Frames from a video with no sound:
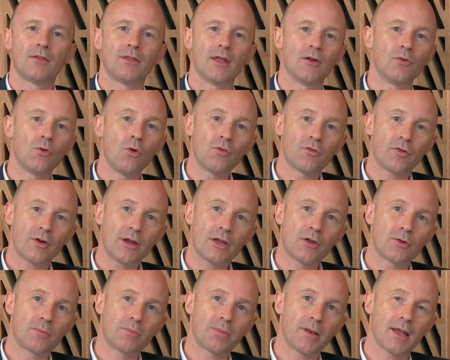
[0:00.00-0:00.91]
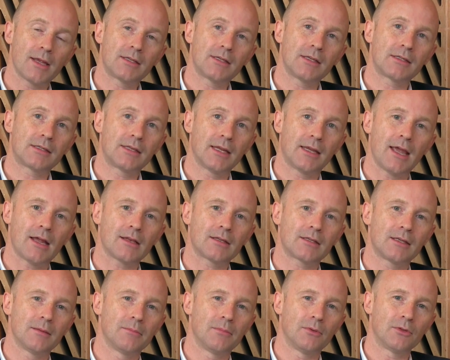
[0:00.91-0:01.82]
They're all very good places to get
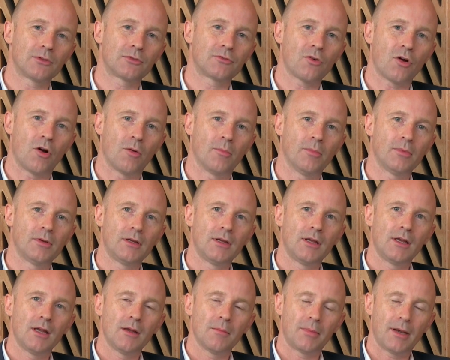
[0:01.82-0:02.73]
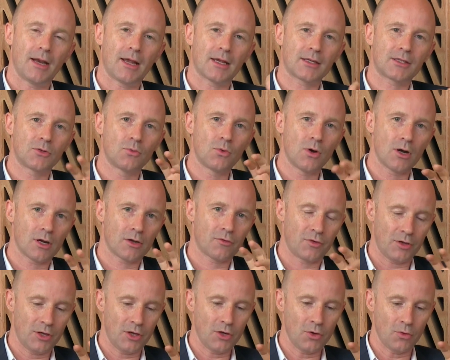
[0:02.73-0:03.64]
symbols from, but it has to work
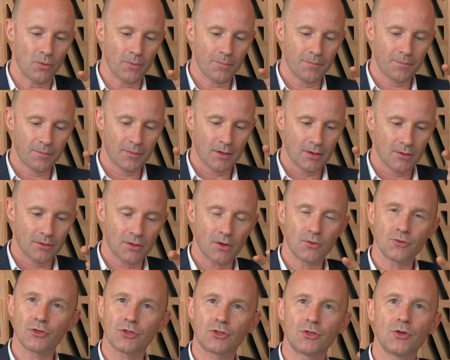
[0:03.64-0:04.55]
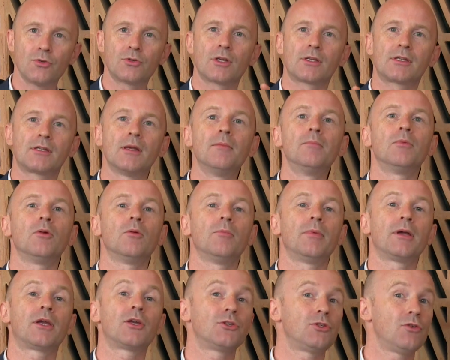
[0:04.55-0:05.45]
for you. Don't just use a symbol
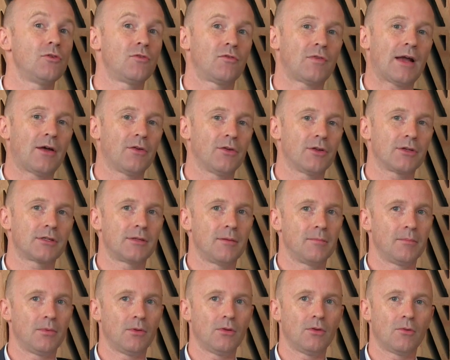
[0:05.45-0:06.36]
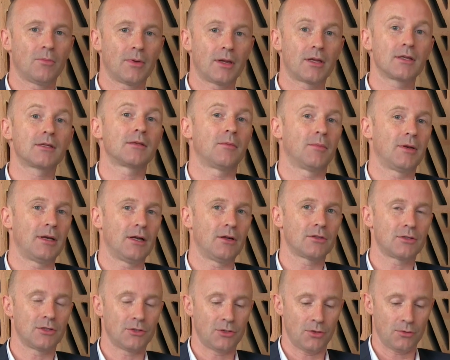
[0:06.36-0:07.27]
because you found a symbol or because someone
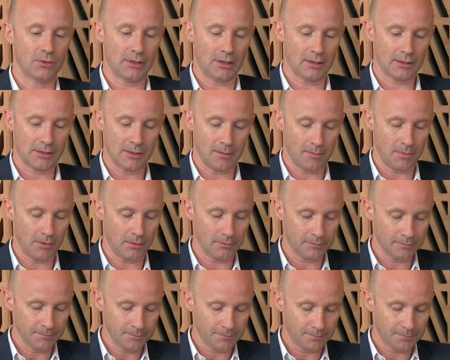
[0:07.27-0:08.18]
else is using a symbol.